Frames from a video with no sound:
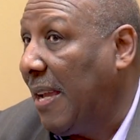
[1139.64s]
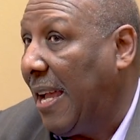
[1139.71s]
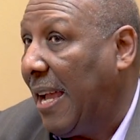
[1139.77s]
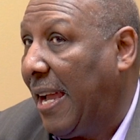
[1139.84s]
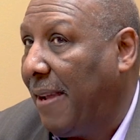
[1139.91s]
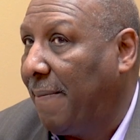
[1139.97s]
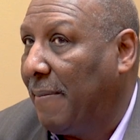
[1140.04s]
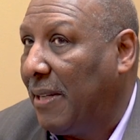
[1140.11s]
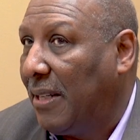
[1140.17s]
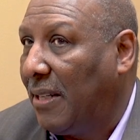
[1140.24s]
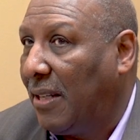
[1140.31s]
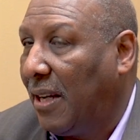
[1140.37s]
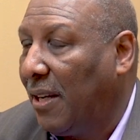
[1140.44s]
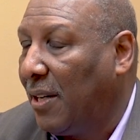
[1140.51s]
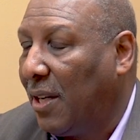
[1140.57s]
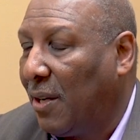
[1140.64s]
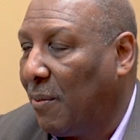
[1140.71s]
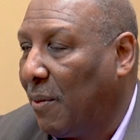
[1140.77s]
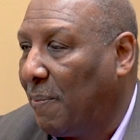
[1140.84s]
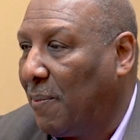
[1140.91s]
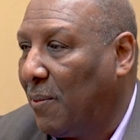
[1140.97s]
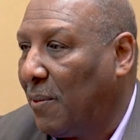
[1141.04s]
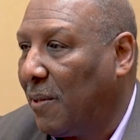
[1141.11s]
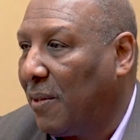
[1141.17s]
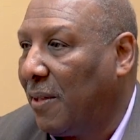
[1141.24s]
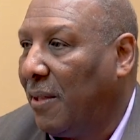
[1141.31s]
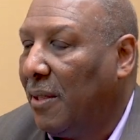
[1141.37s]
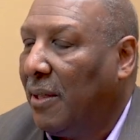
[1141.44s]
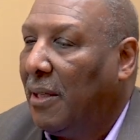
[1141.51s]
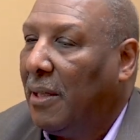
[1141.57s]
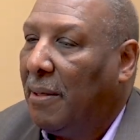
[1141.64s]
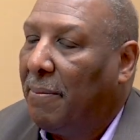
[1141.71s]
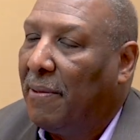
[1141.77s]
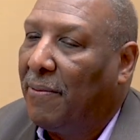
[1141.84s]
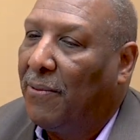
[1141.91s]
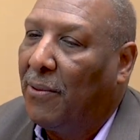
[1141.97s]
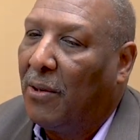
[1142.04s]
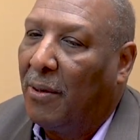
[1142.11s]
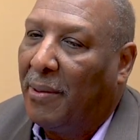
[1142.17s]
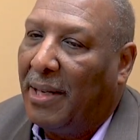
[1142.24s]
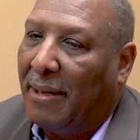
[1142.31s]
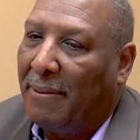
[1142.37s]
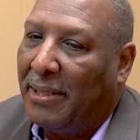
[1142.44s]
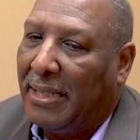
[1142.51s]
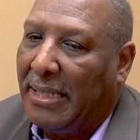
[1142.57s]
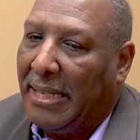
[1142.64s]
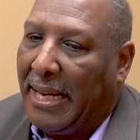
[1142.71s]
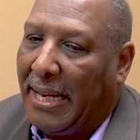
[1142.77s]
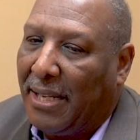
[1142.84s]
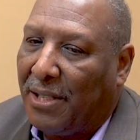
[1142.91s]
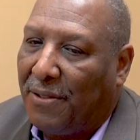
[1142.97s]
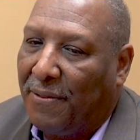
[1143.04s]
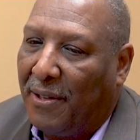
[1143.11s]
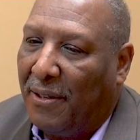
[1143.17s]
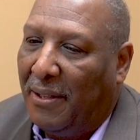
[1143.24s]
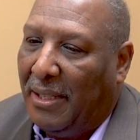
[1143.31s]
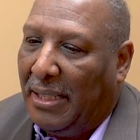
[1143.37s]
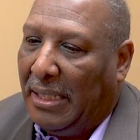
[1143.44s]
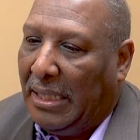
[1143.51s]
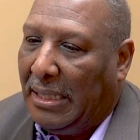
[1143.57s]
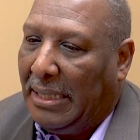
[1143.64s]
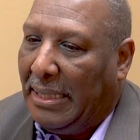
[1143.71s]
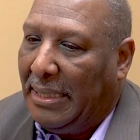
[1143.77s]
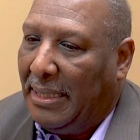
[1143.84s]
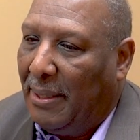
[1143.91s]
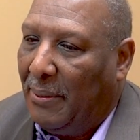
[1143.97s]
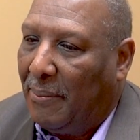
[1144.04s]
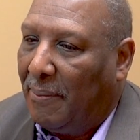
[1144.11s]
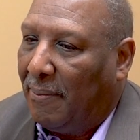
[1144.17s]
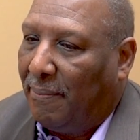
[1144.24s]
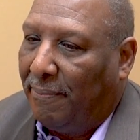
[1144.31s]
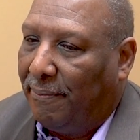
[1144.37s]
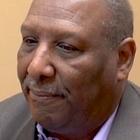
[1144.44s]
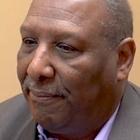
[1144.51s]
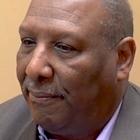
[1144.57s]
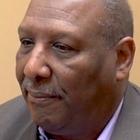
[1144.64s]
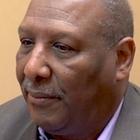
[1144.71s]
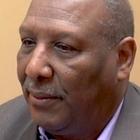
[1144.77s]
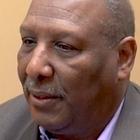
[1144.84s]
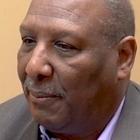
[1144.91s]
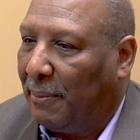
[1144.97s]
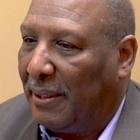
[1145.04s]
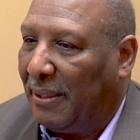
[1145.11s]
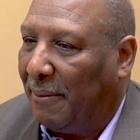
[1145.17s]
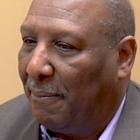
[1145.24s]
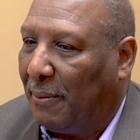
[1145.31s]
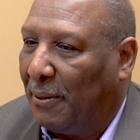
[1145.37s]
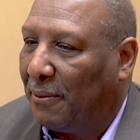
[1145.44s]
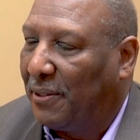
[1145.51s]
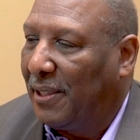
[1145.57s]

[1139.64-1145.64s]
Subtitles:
I had been an on-air reporter before when I was in Nashville, and they said, "You've been on both